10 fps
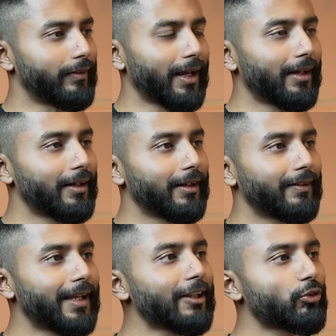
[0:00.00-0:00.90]
And
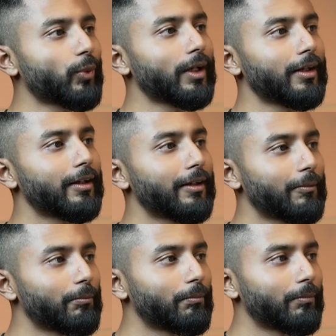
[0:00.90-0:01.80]
that's when
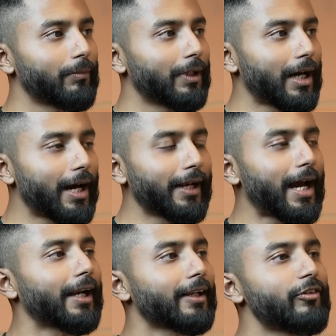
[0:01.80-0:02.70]

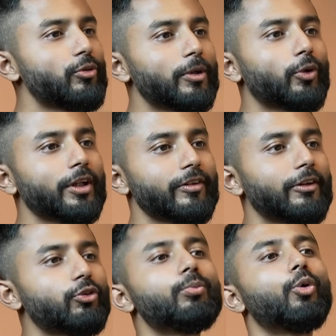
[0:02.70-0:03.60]
our consumers got a
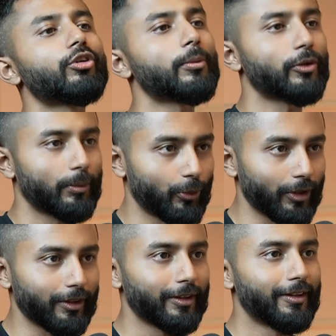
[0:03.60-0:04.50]
chance to boast about the
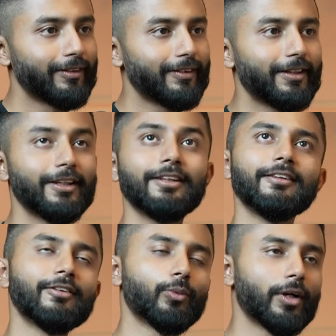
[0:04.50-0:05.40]
product, saying ki
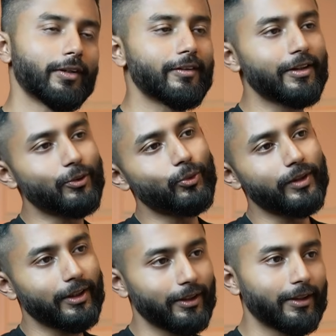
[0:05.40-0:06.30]
this is a new
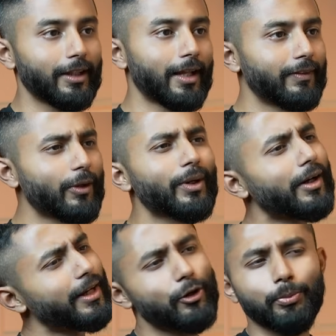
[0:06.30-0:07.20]
thing. And they were
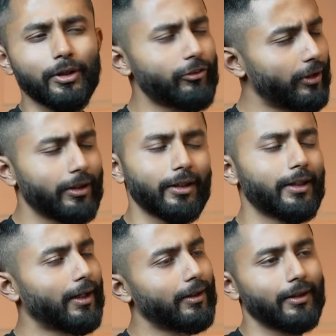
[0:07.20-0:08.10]
early adopters generally,
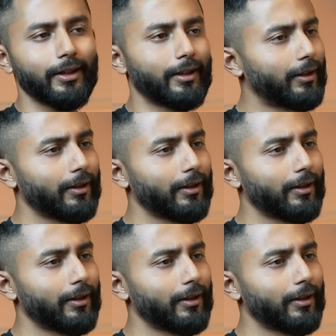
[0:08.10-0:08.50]
and like